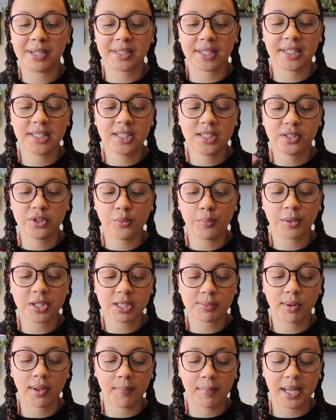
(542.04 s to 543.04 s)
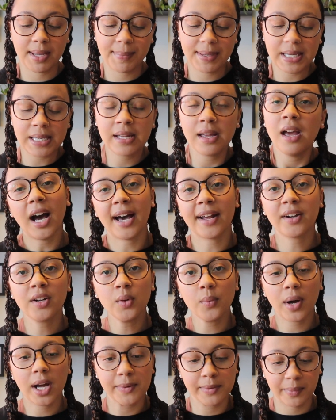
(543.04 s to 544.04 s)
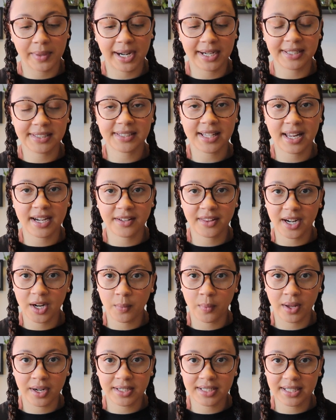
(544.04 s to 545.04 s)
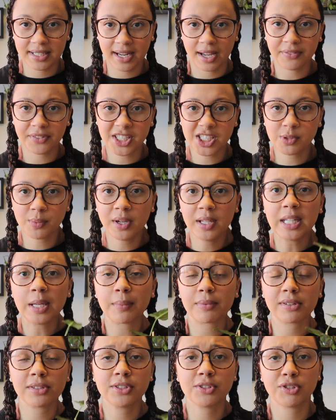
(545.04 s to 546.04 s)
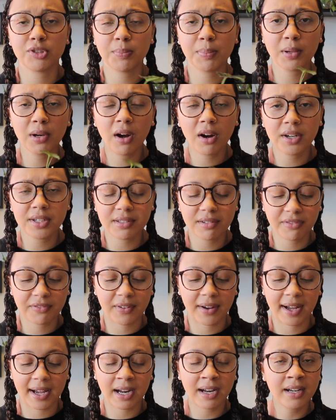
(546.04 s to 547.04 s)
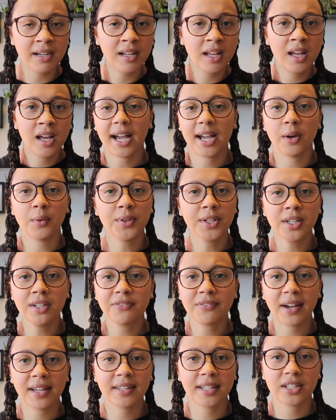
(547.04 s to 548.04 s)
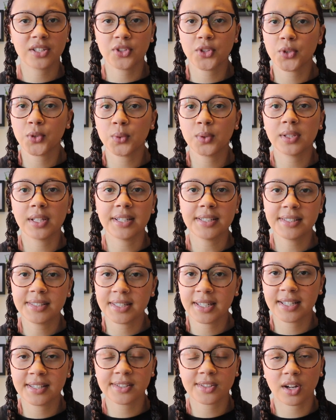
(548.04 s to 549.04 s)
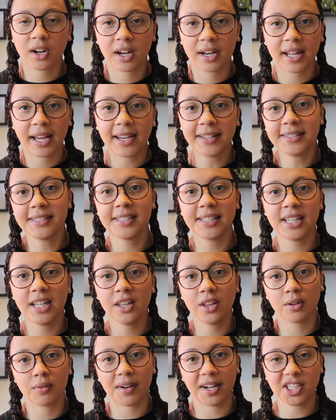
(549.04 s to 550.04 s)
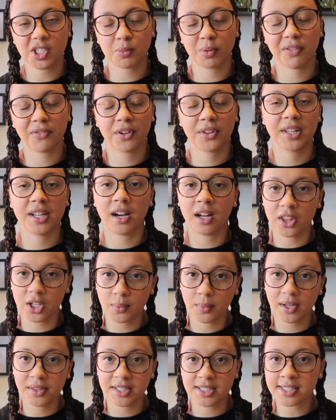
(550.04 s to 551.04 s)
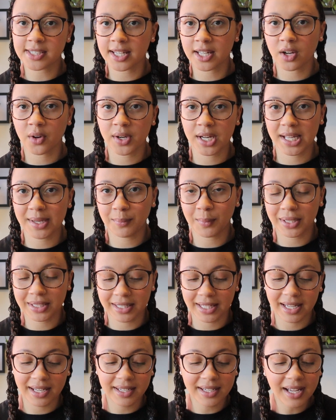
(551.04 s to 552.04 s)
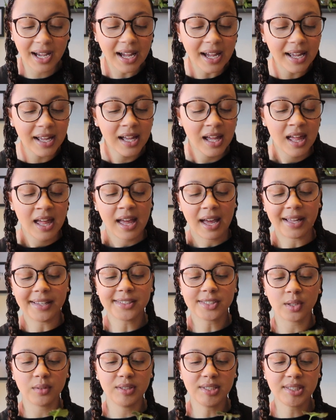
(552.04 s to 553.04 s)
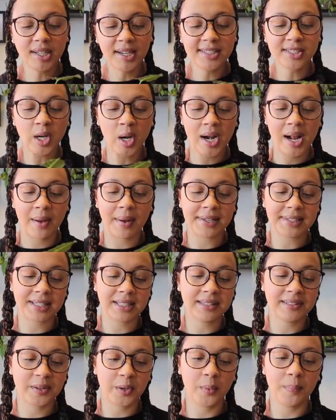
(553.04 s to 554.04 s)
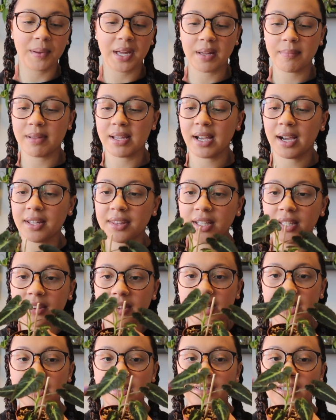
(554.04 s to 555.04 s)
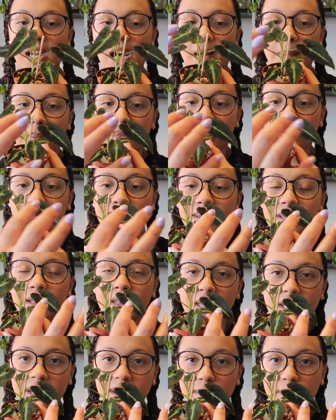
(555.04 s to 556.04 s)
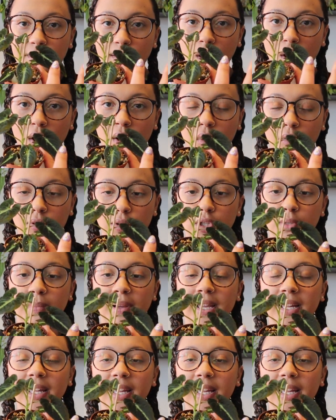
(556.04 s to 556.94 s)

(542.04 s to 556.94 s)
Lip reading: as a super small baby. I don't know why, but when I decided that I wanted to get this one, they were super hard to find. I only could find like 2 listings on Etsy. The rest were for the other one, the Syngonium Landy Eye. And so this guy started out as a little baby. I think these top 3 leaves all grew in my